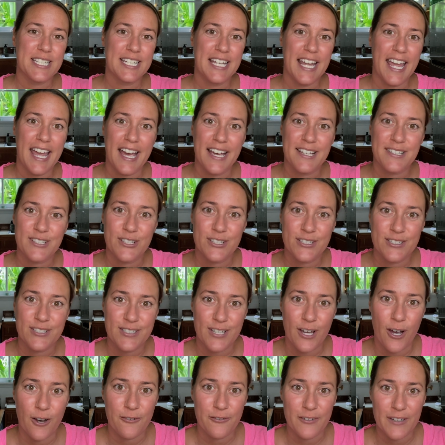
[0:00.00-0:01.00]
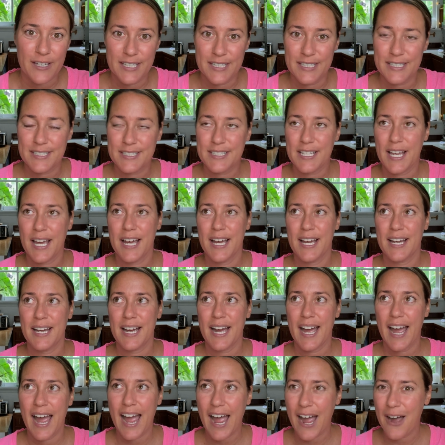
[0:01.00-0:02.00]
to ask yourself is,
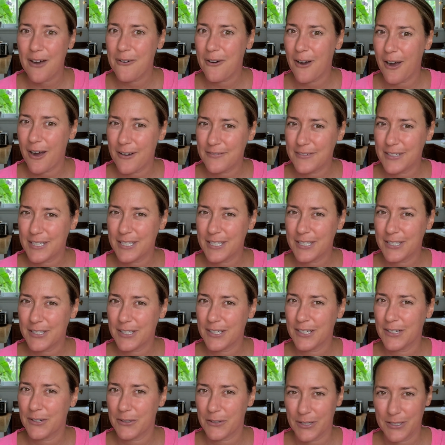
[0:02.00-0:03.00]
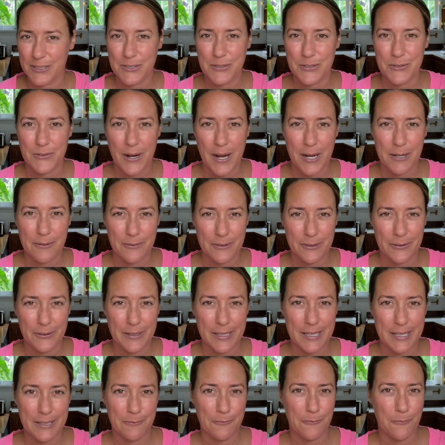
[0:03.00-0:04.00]
how often do I
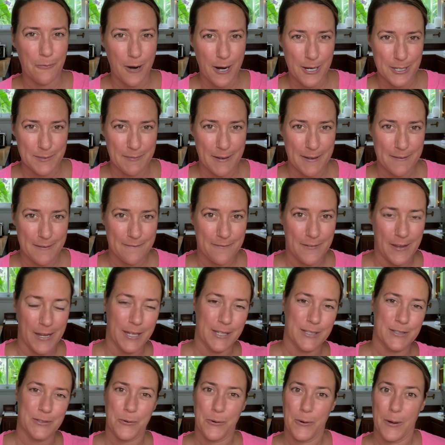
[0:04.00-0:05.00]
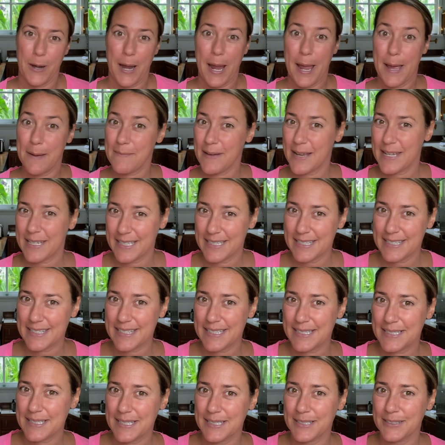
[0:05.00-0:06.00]
really wash my face, or am I
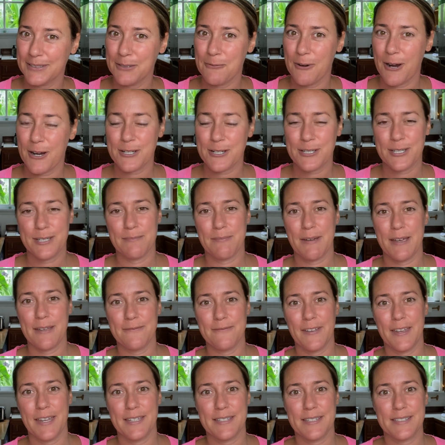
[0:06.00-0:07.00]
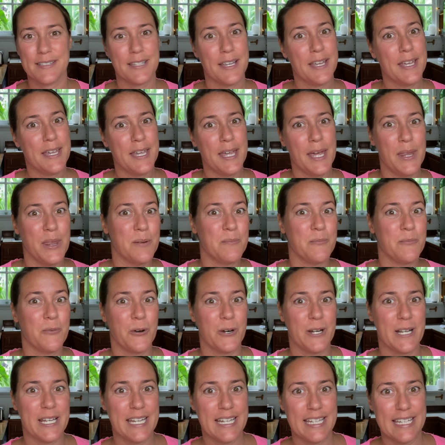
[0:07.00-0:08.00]
consistently washing my face in the
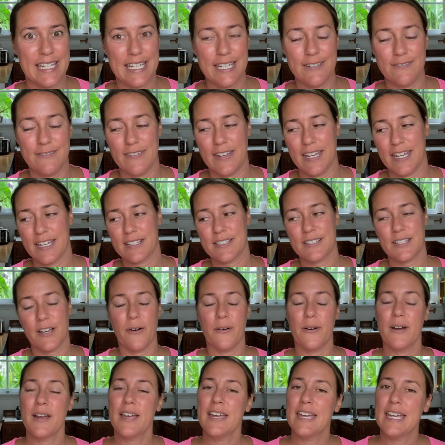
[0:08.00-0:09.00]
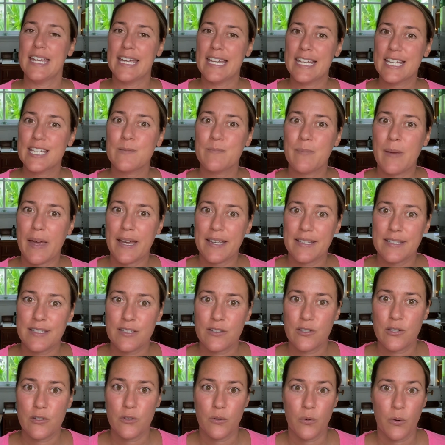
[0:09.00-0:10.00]
morning and evening? So it is best
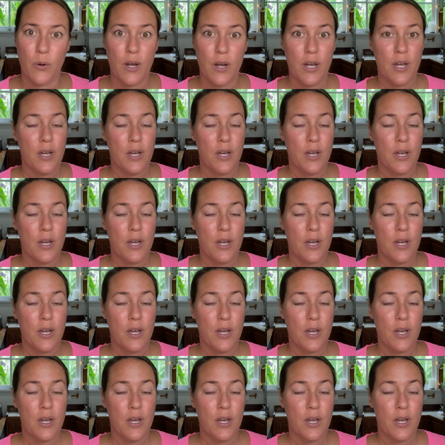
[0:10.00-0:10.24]
to